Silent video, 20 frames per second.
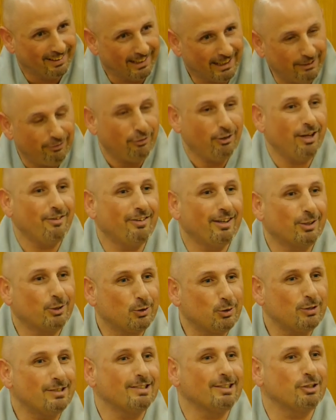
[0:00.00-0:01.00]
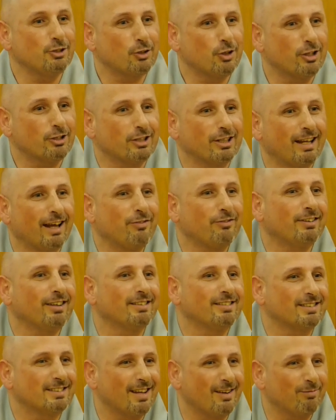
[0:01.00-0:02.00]
If you have a good situation, after
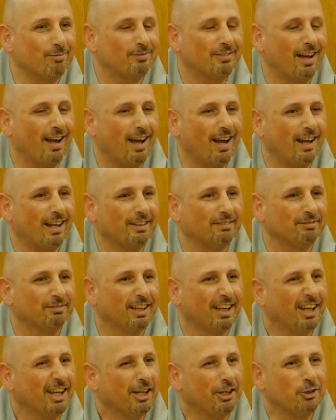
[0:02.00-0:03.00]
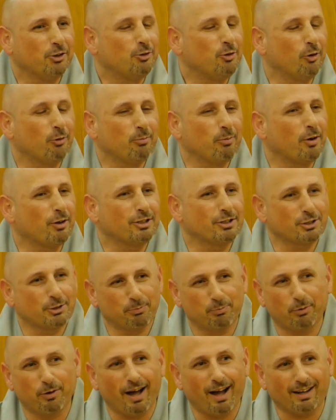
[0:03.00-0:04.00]
some time, you don't
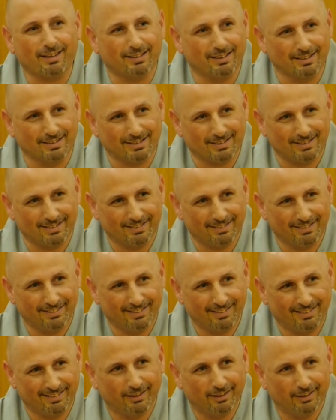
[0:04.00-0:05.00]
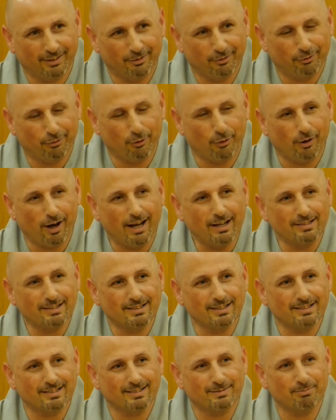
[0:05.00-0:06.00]
much practice. For
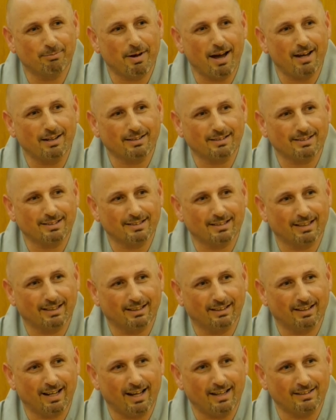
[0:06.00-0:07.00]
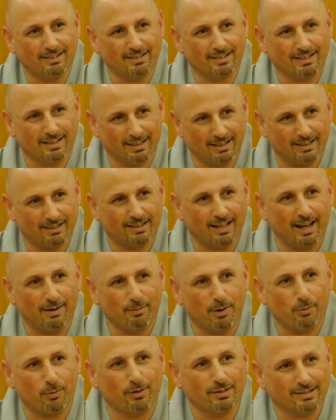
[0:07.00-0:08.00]
us as monks and nuns, at the
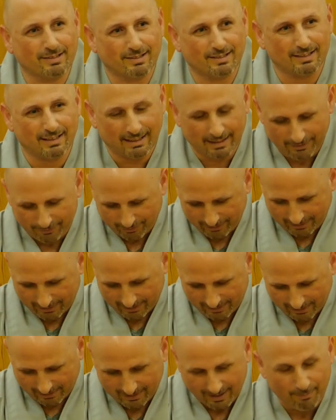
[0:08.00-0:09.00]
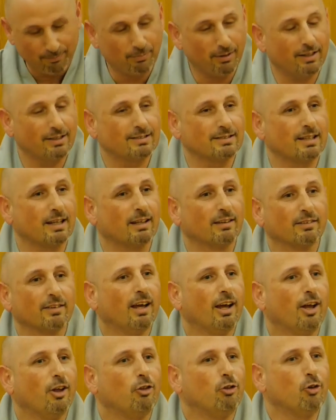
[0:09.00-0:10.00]
time I was living in the temple, he said,
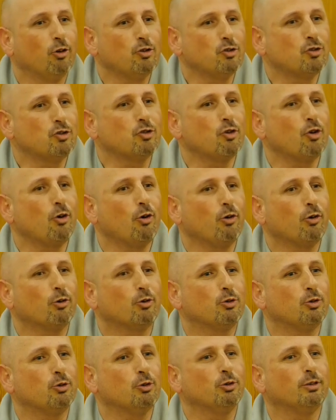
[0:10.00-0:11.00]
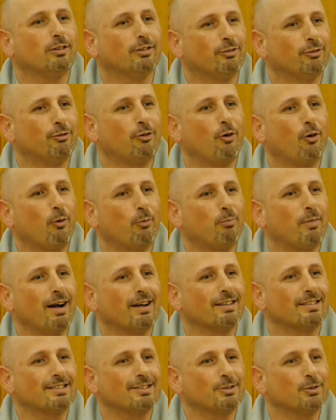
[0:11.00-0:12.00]
not so good for
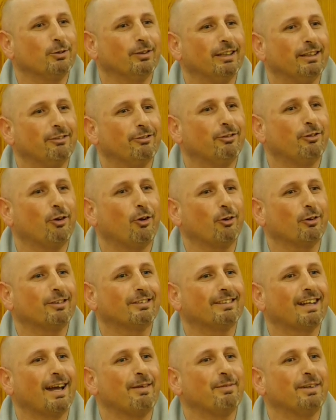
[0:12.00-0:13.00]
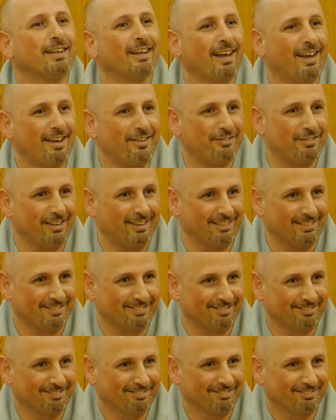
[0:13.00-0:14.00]
monks to live long time in heaven
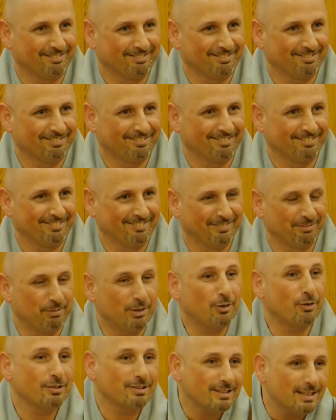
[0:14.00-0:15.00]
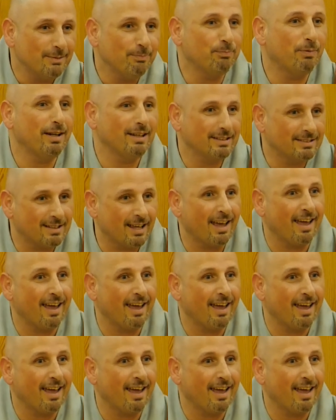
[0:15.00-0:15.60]
because Temple is